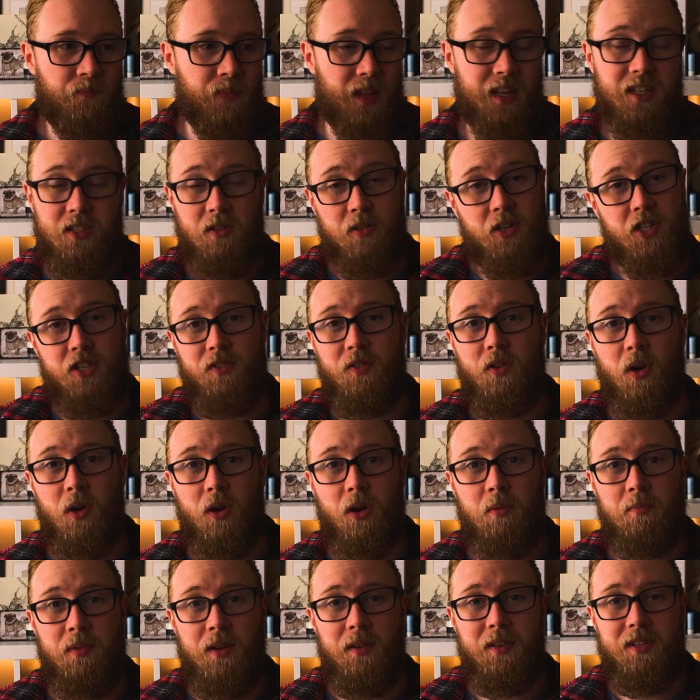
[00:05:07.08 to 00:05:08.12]
As long as you've got a
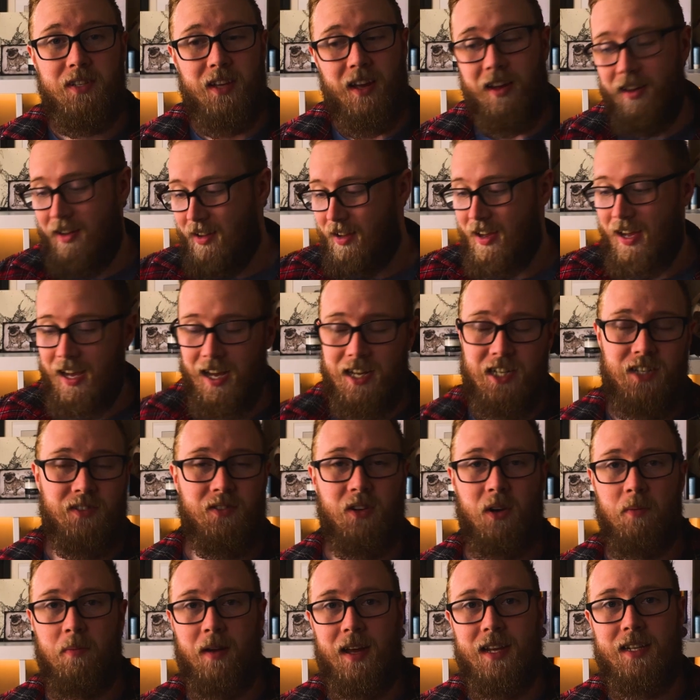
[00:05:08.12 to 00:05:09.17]
computer and you've
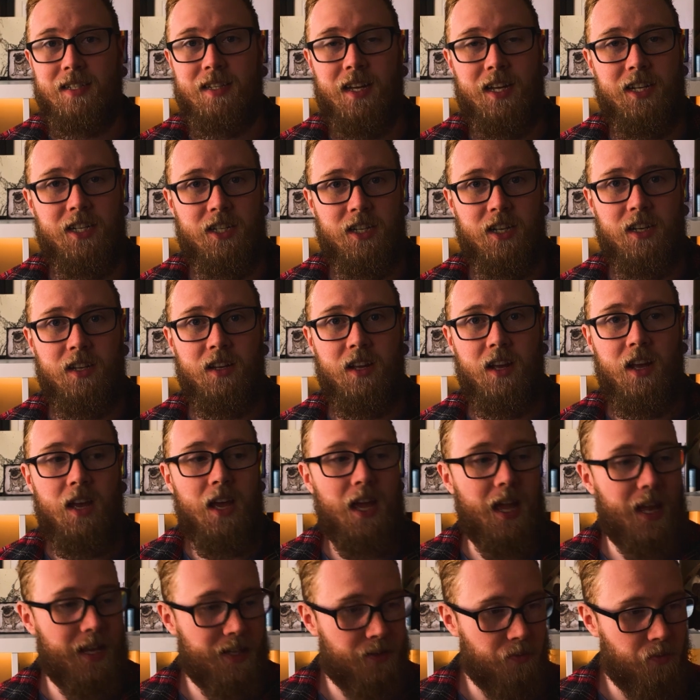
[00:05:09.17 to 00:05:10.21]
got a PlayStation,
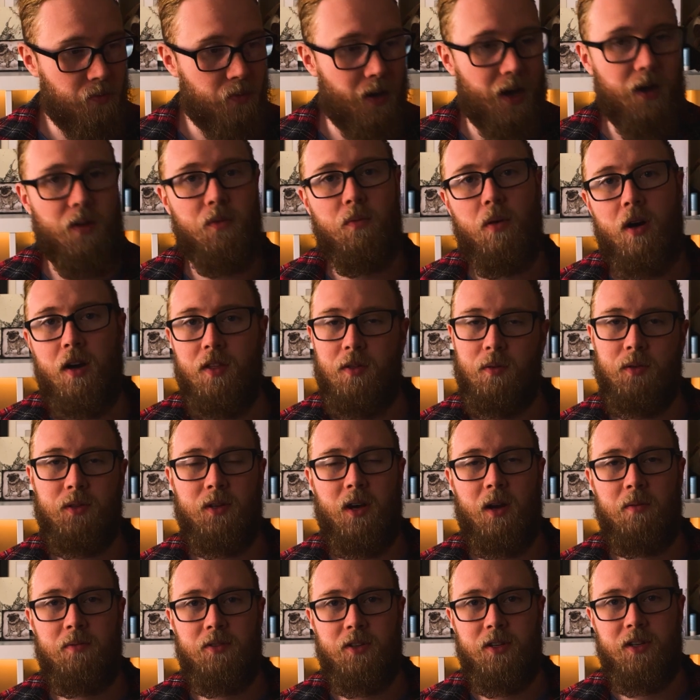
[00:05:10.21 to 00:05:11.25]
it is well worth your
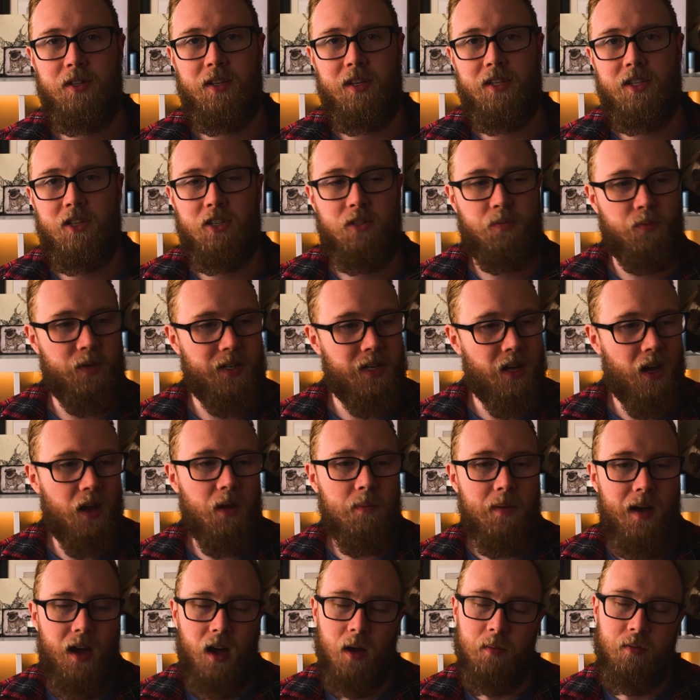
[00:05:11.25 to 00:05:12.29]
time doing this, because we know
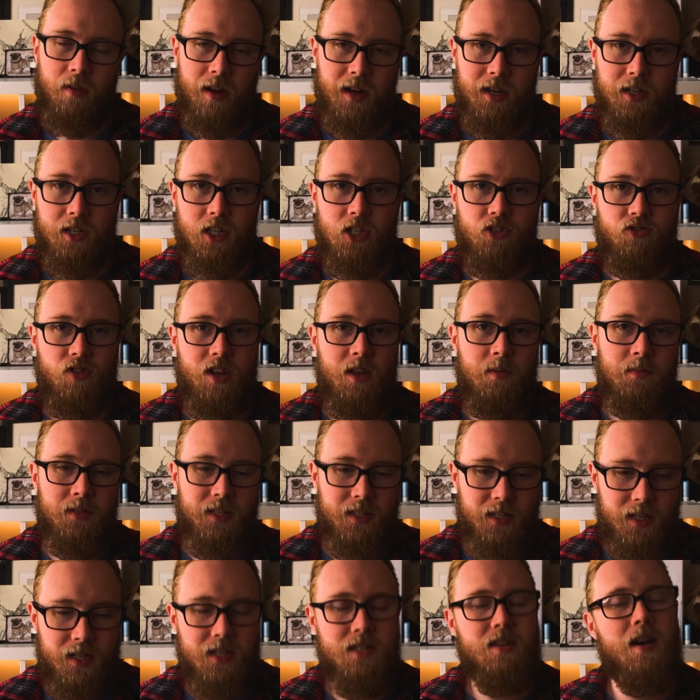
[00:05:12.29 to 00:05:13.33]
about upgrading streams is
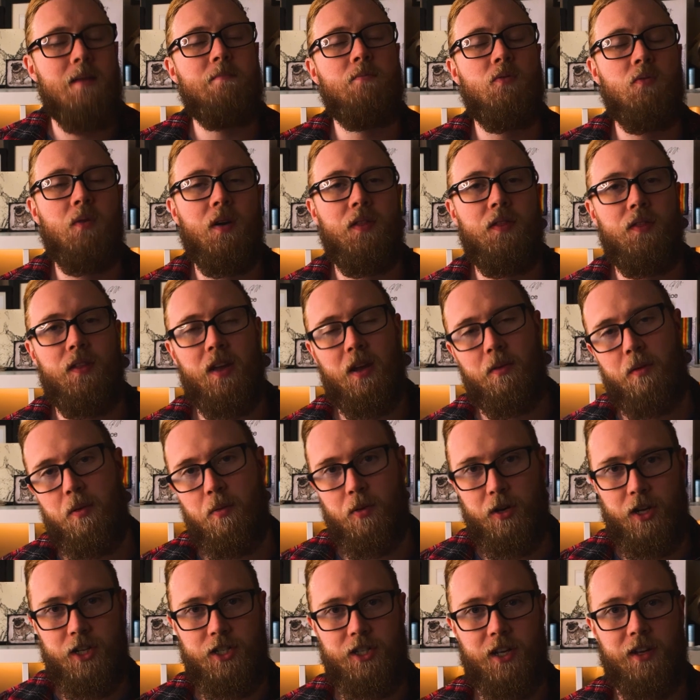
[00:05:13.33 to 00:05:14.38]
the number one thing we
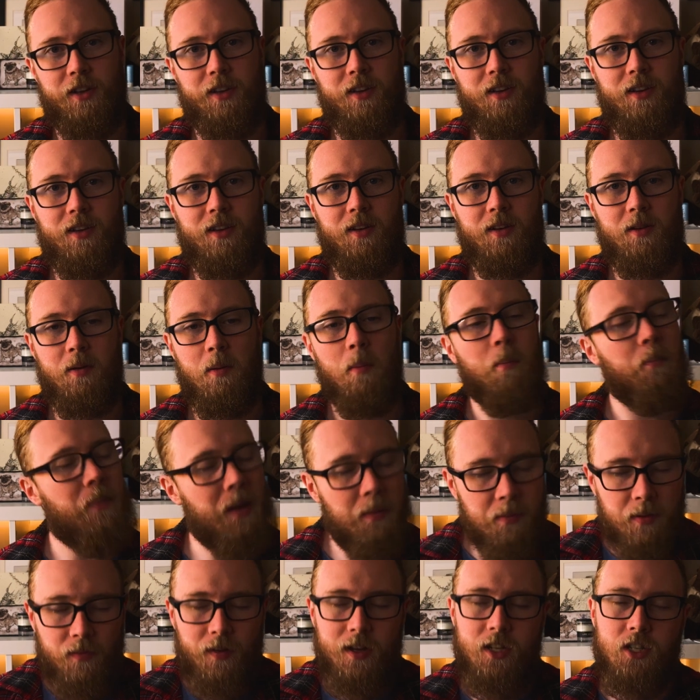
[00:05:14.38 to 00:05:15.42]
want to do. Be
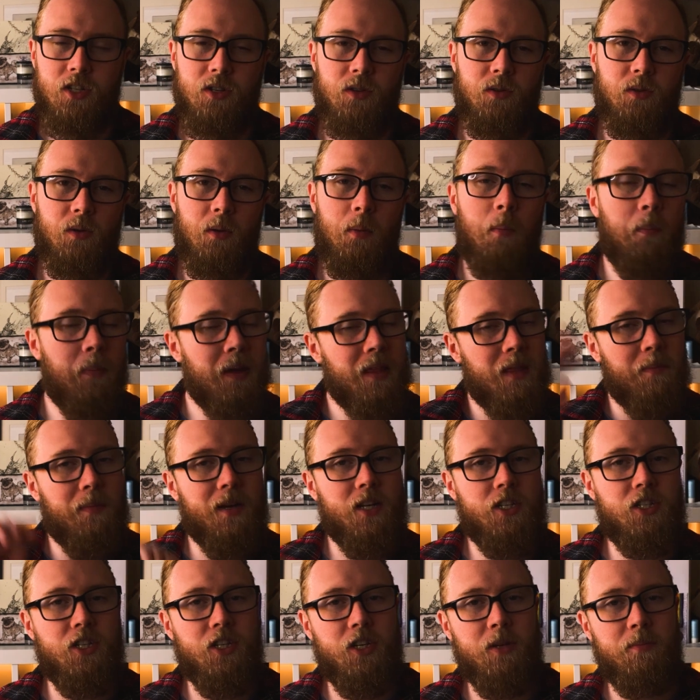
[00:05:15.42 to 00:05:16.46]
professional. Be the
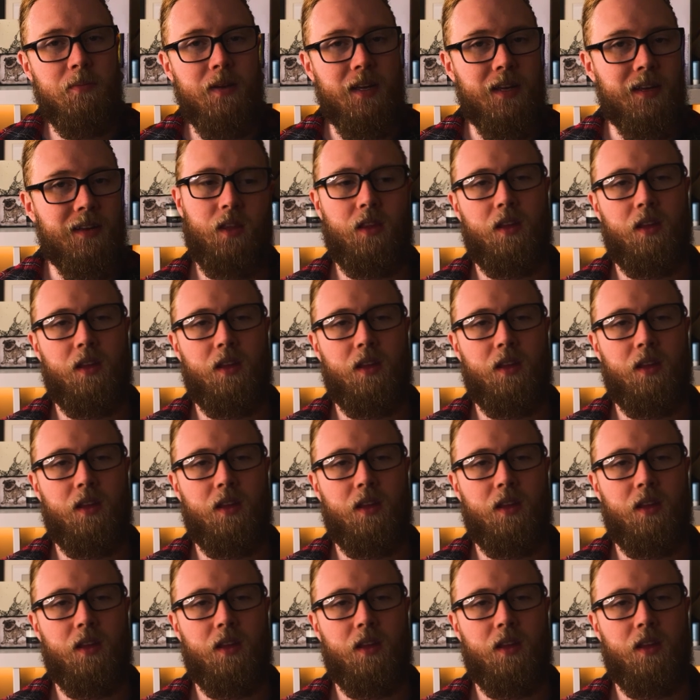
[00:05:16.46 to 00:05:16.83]
best you can be.